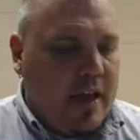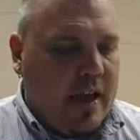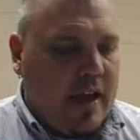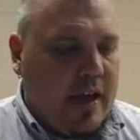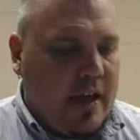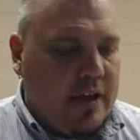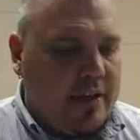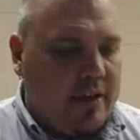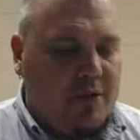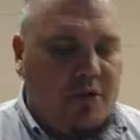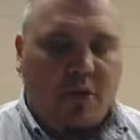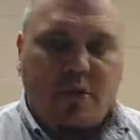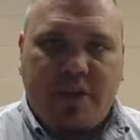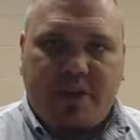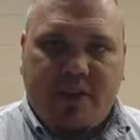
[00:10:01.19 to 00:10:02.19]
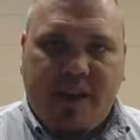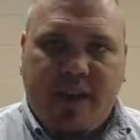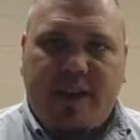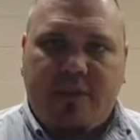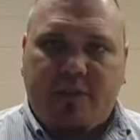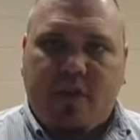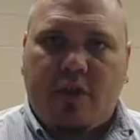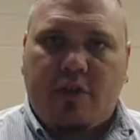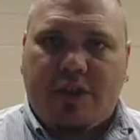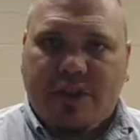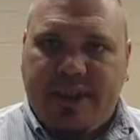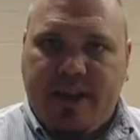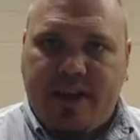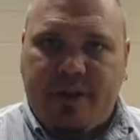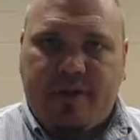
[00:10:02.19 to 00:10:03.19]
And so these tenets the
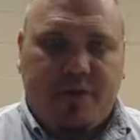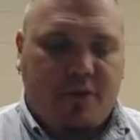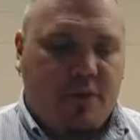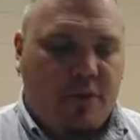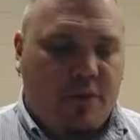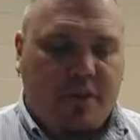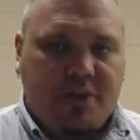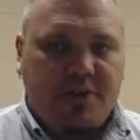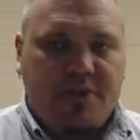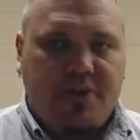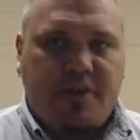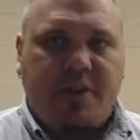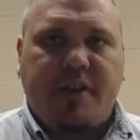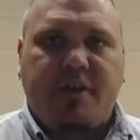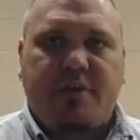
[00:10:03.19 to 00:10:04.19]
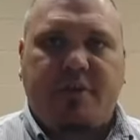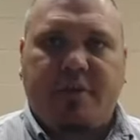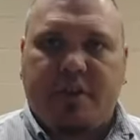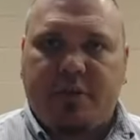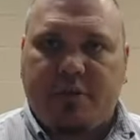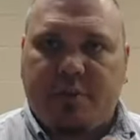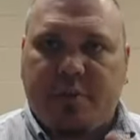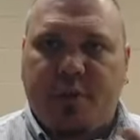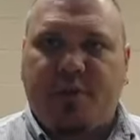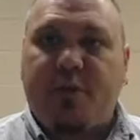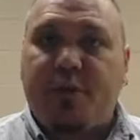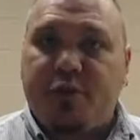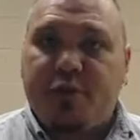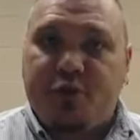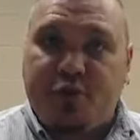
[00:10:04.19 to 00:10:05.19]
leaders, the religious leaders that are supposed to
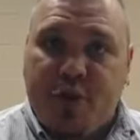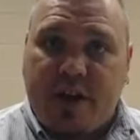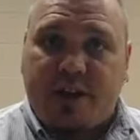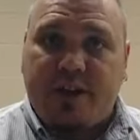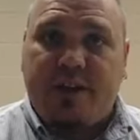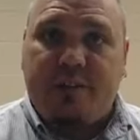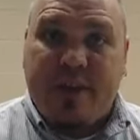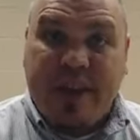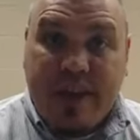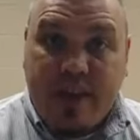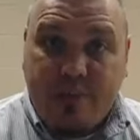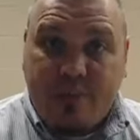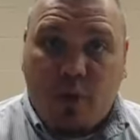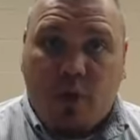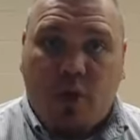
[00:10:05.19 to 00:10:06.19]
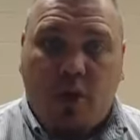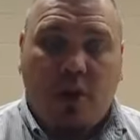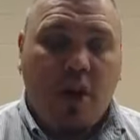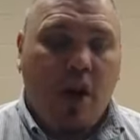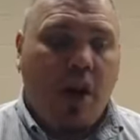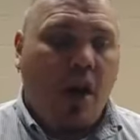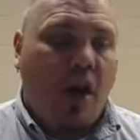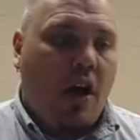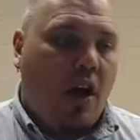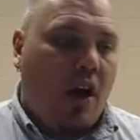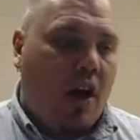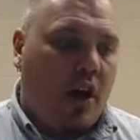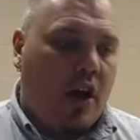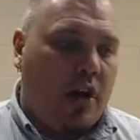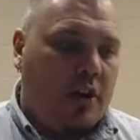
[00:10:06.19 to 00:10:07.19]
instruct the people
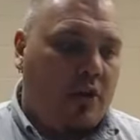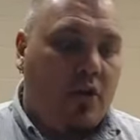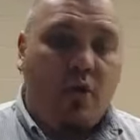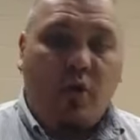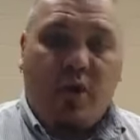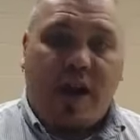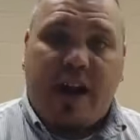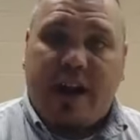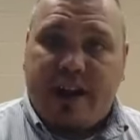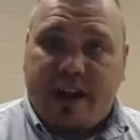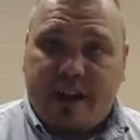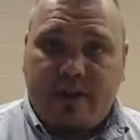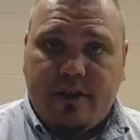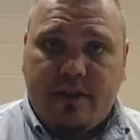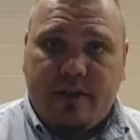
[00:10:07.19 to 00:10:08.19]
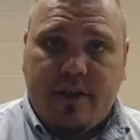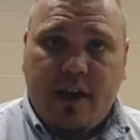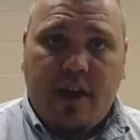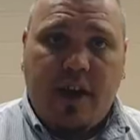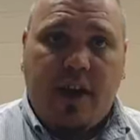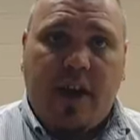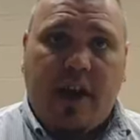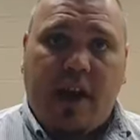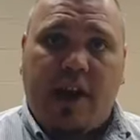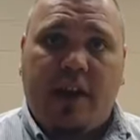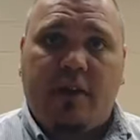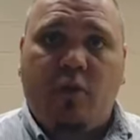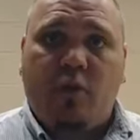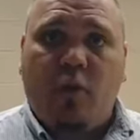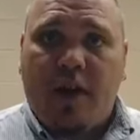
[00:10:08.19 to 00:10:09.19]
on who God is
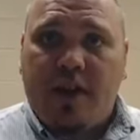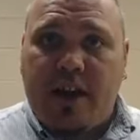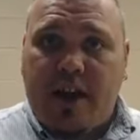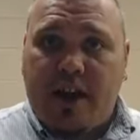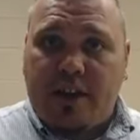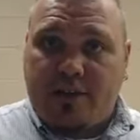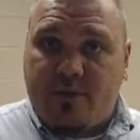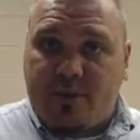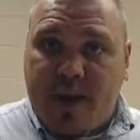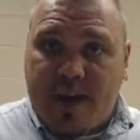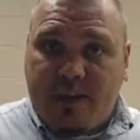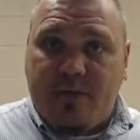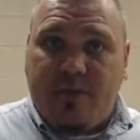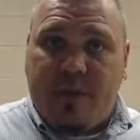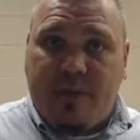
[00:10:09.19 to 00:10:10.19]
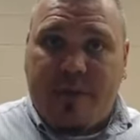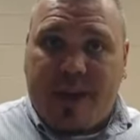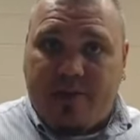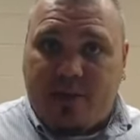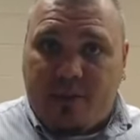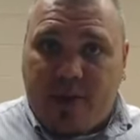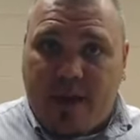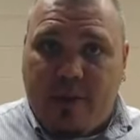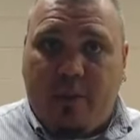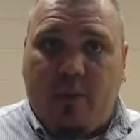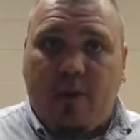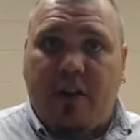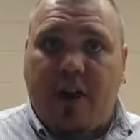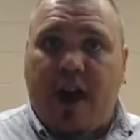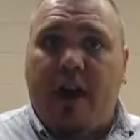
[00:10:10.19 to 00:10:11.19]
and what God expects of them as a
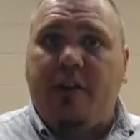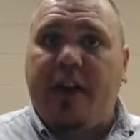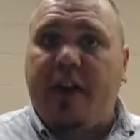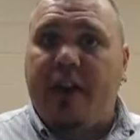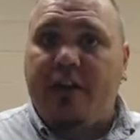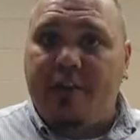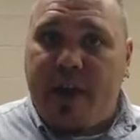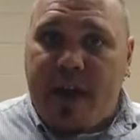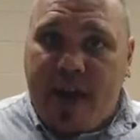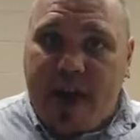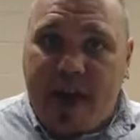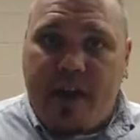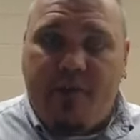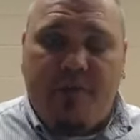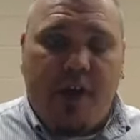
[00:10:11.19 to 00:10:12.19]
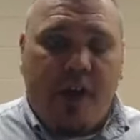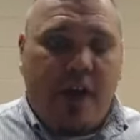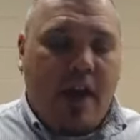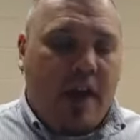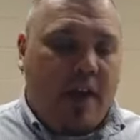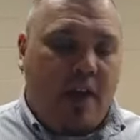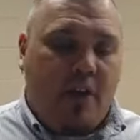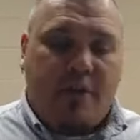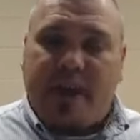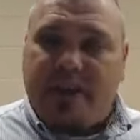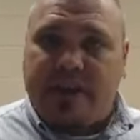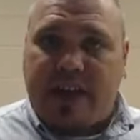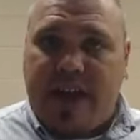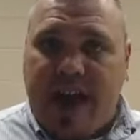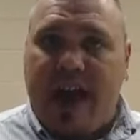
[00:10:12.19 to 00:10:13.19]
people and how they ought to behave and how they ought
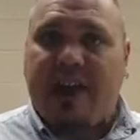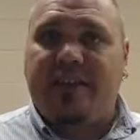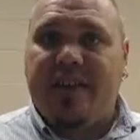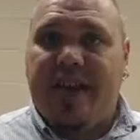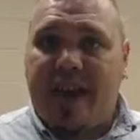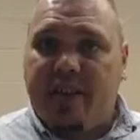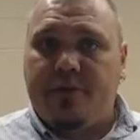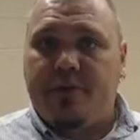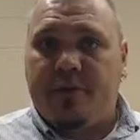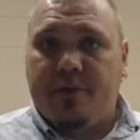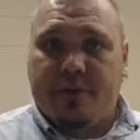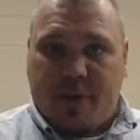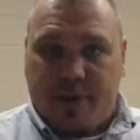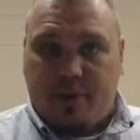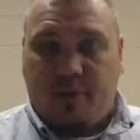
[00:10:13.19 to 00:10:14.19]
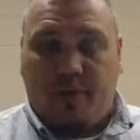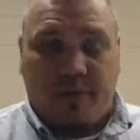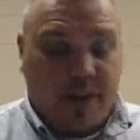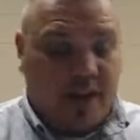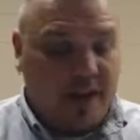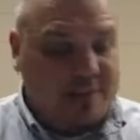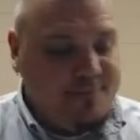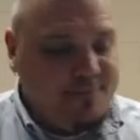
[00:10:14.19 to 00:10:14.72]
to act as the people of God.